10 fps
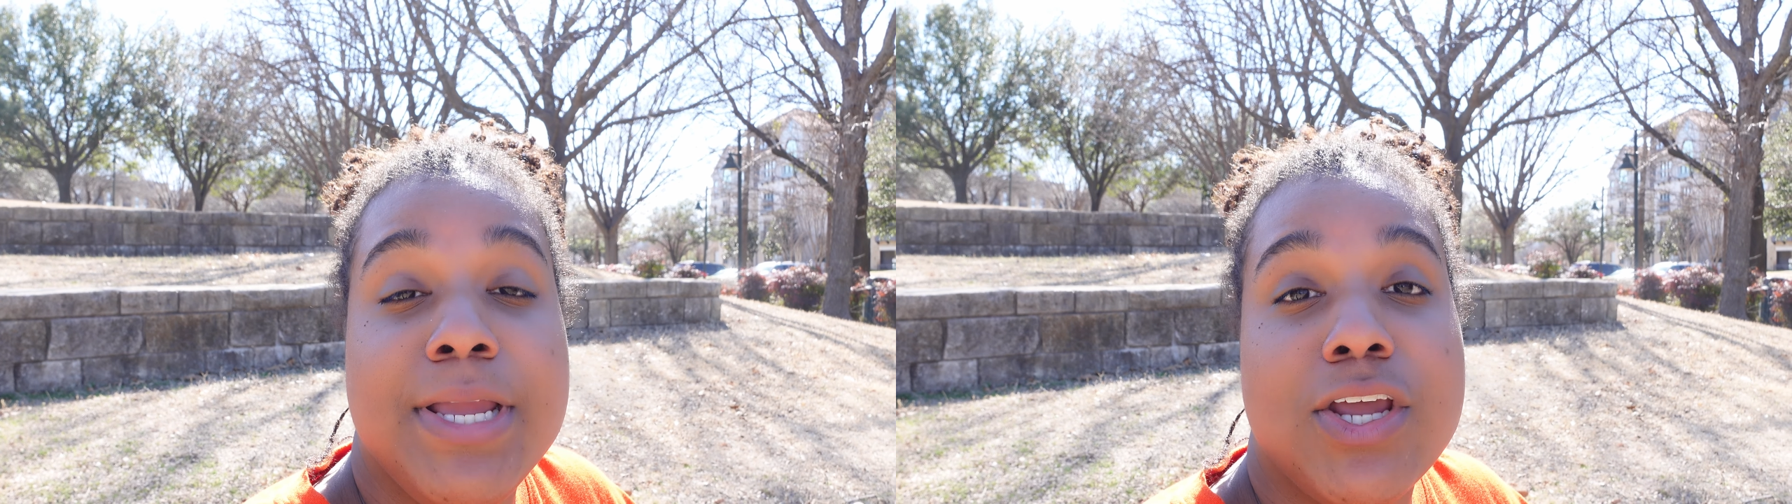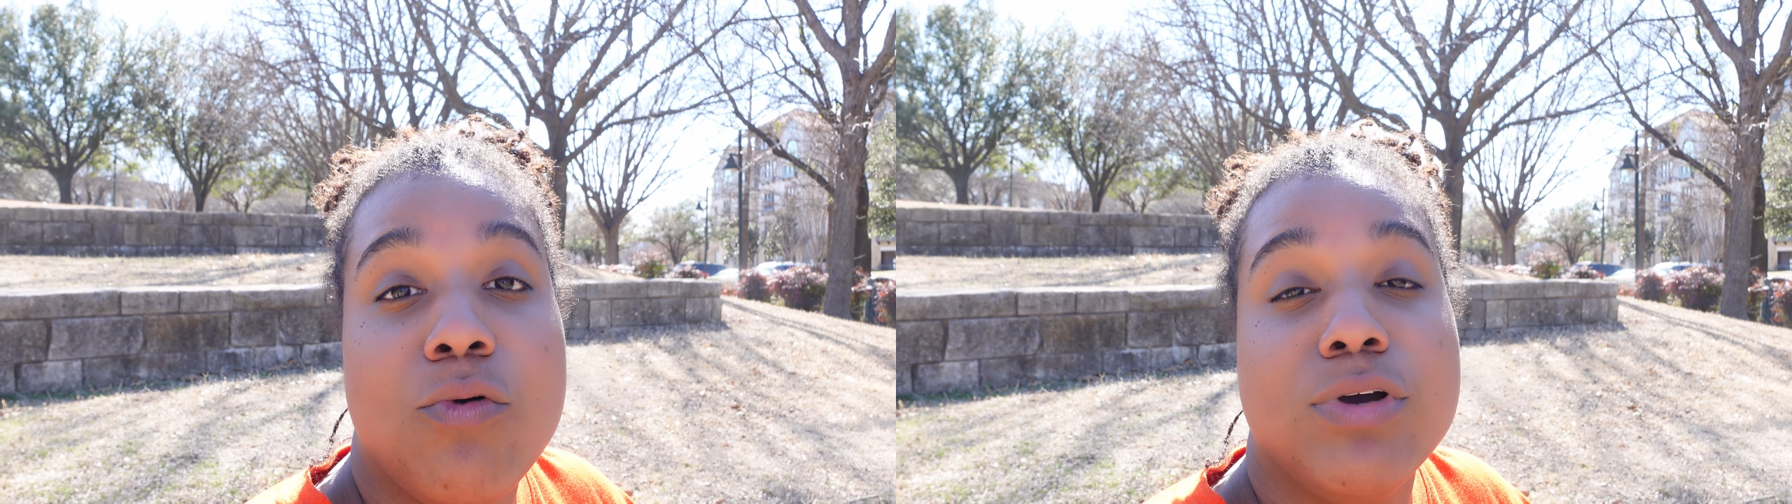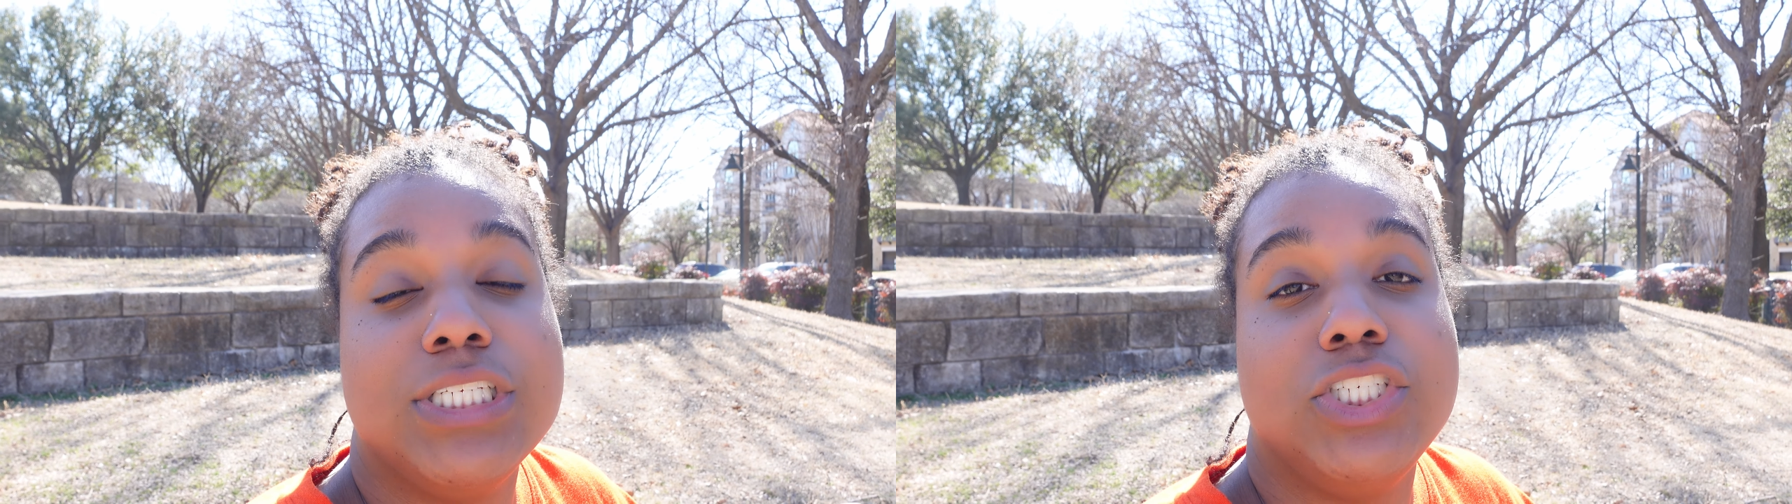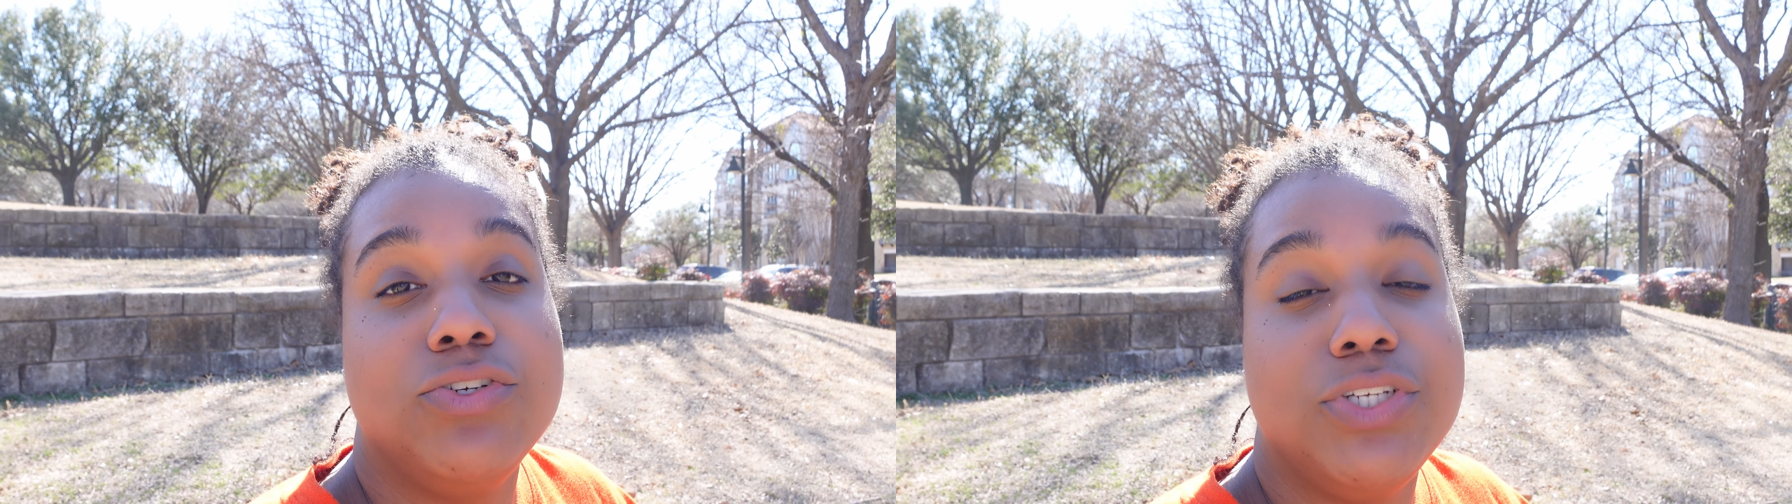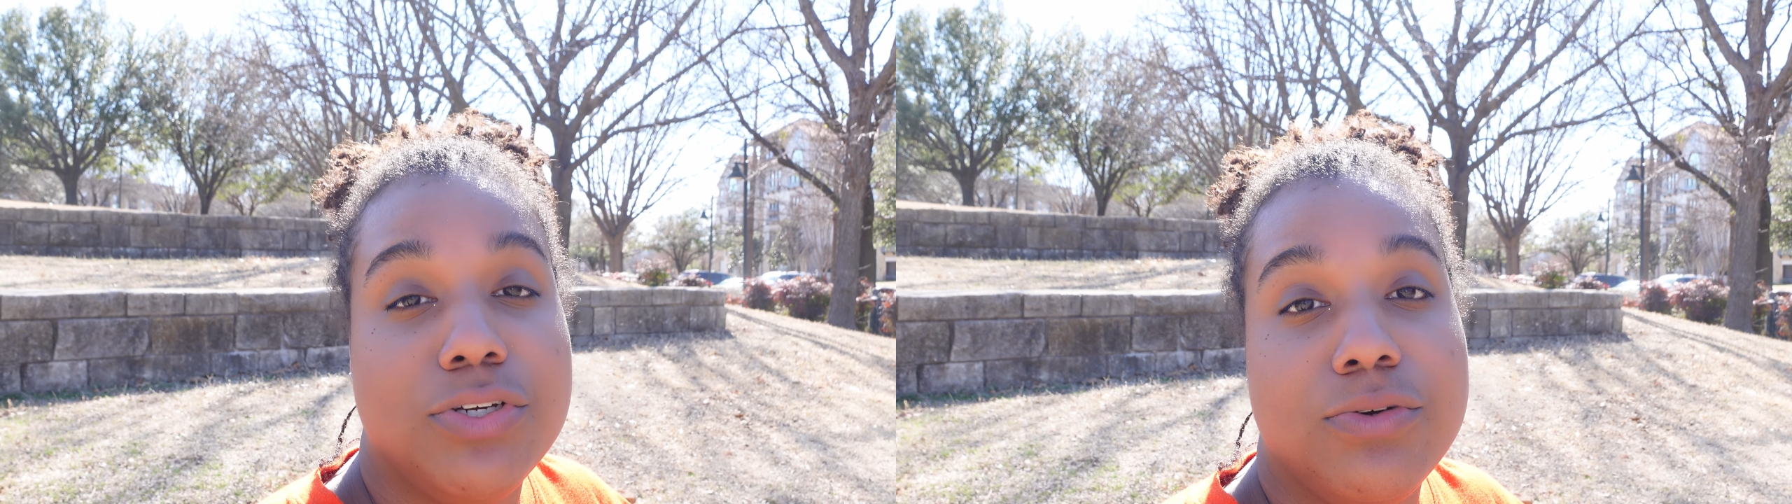know what
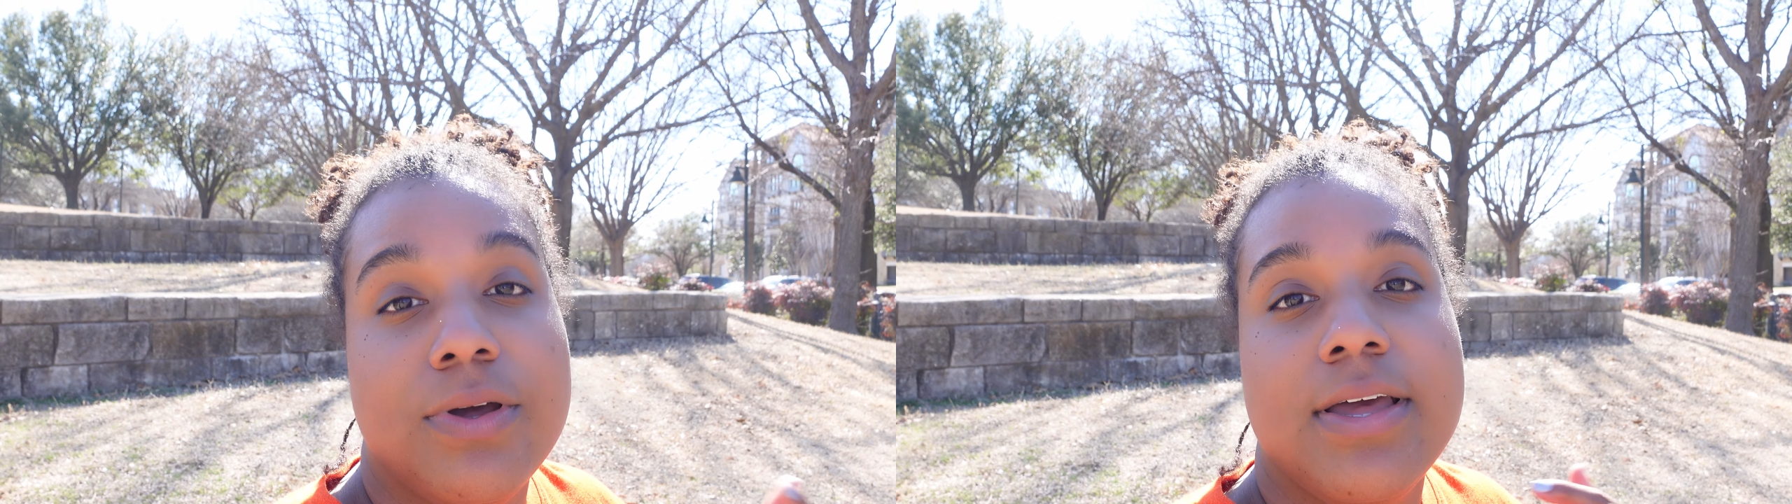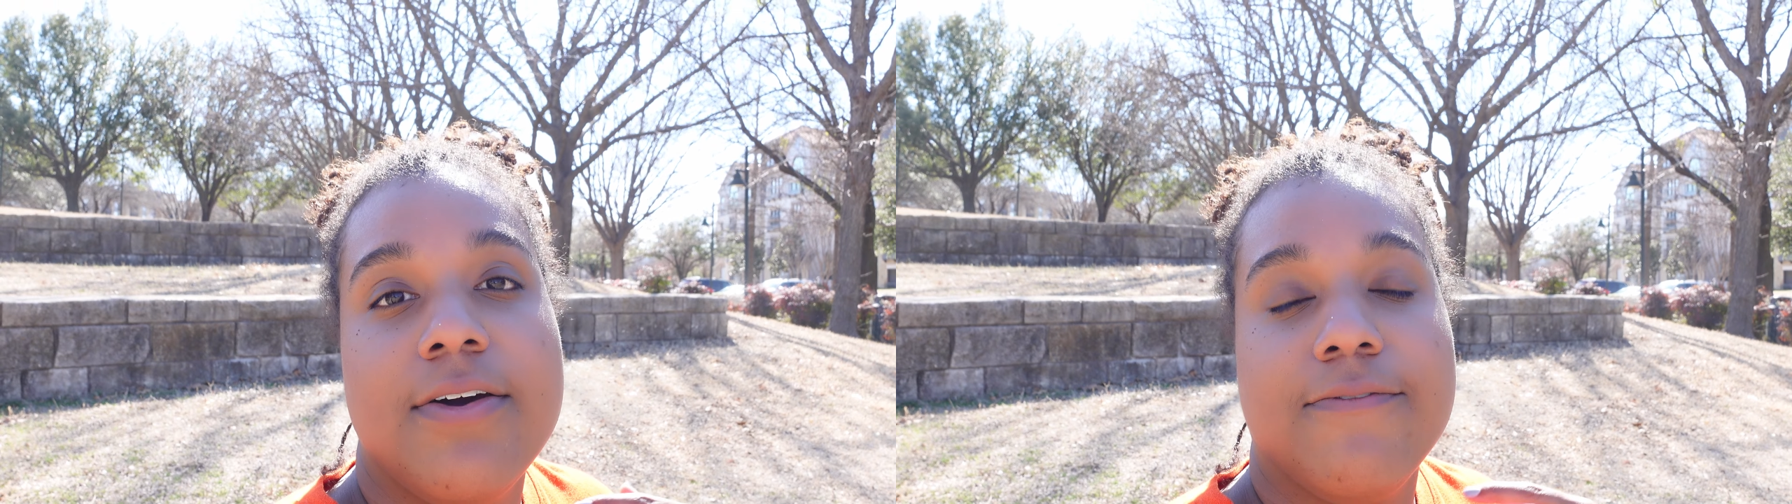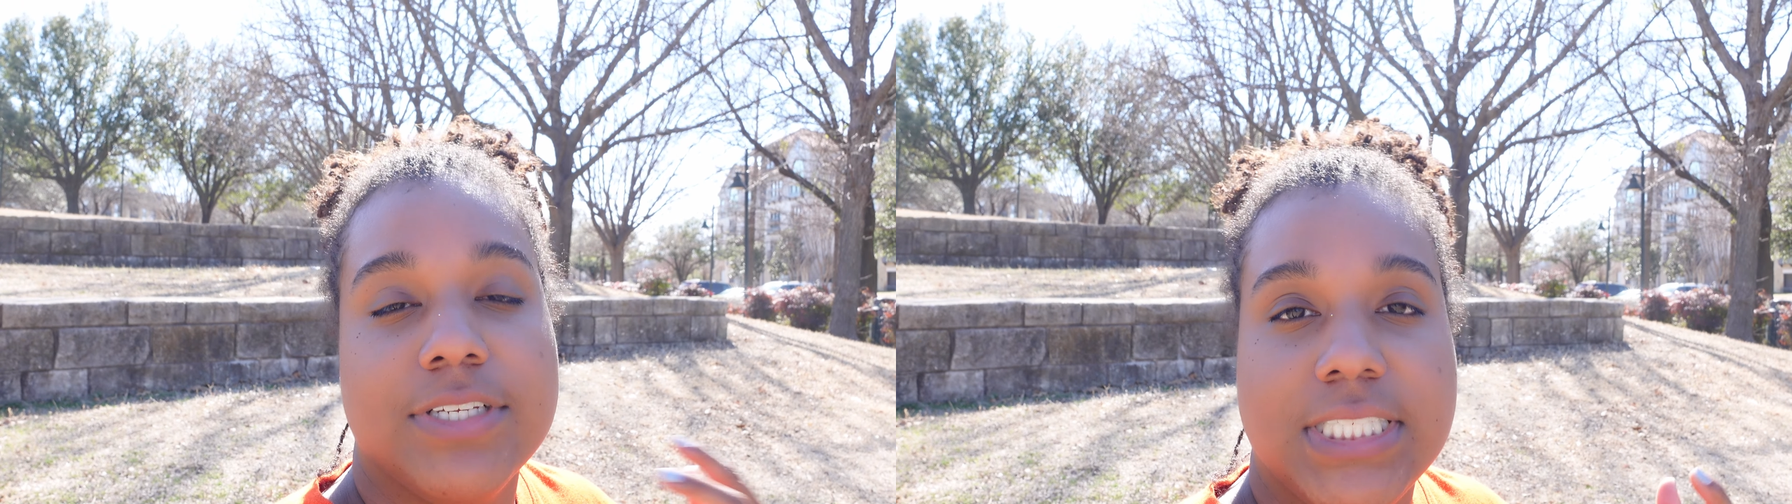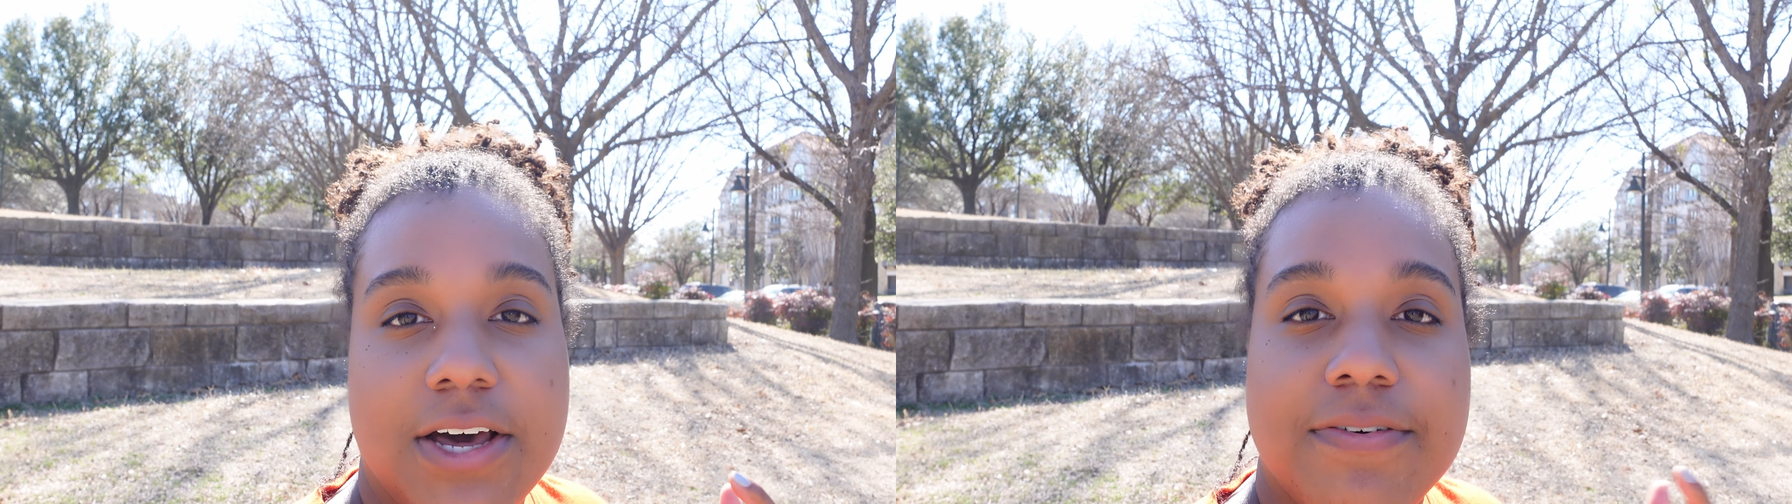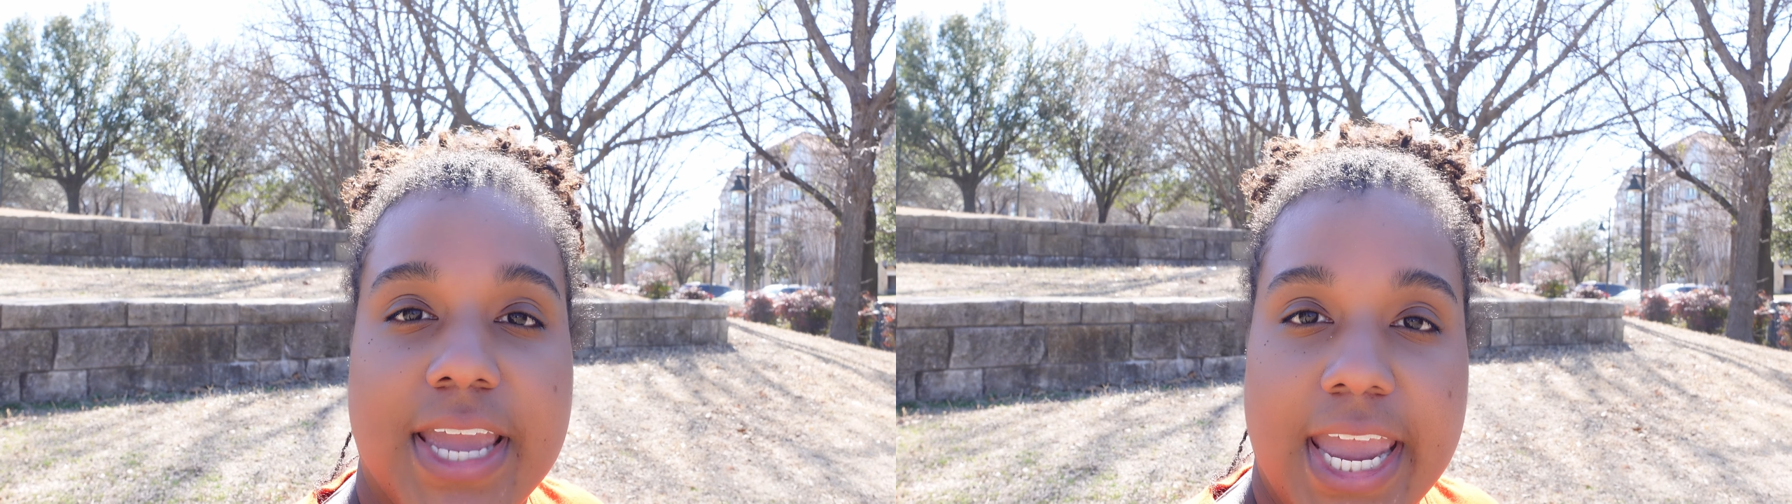you do for
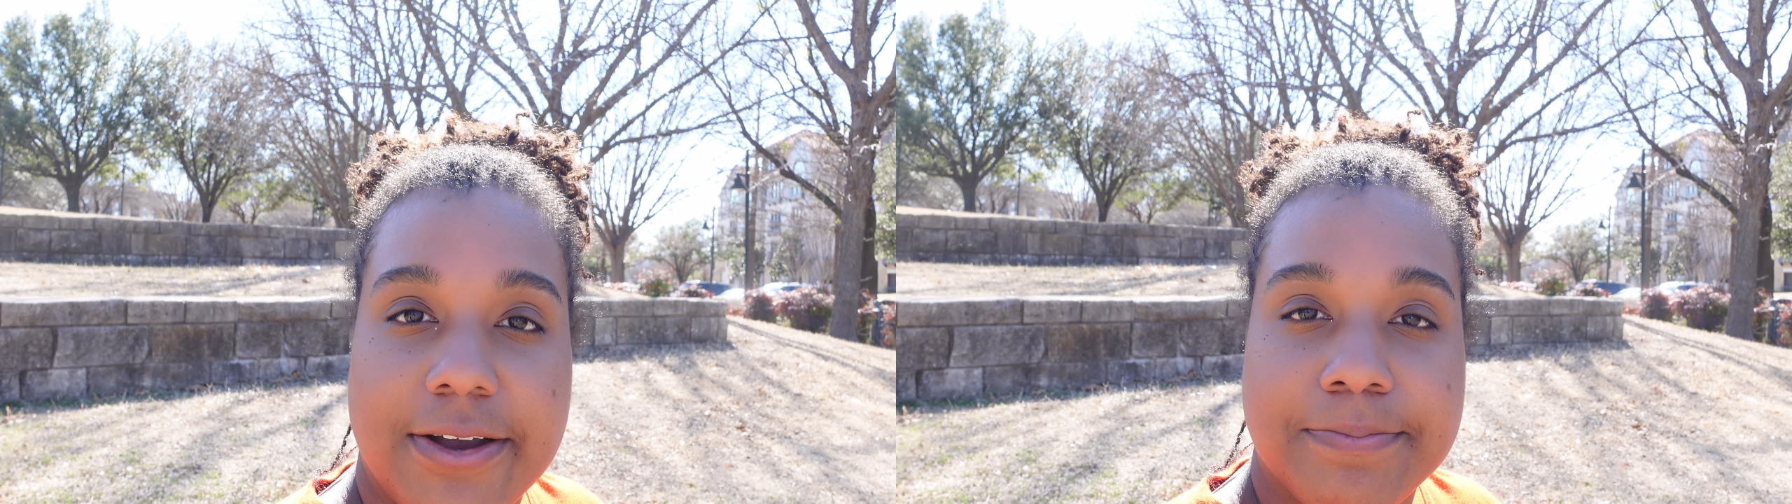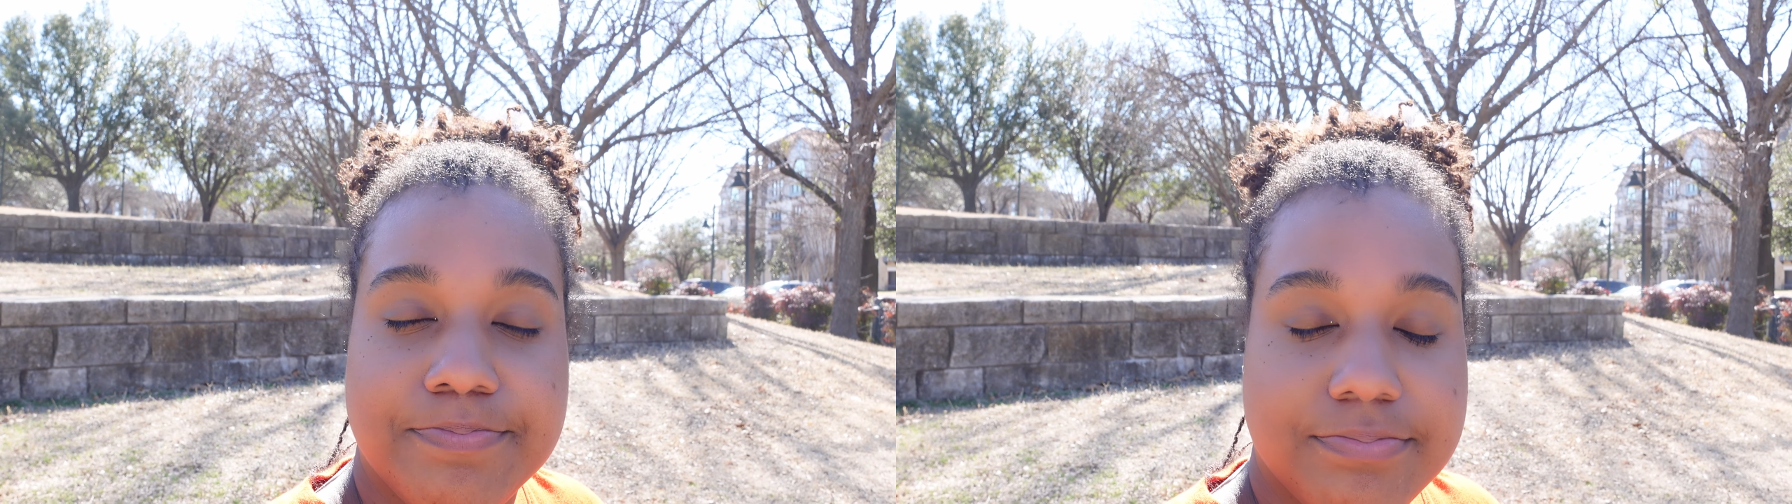self-care.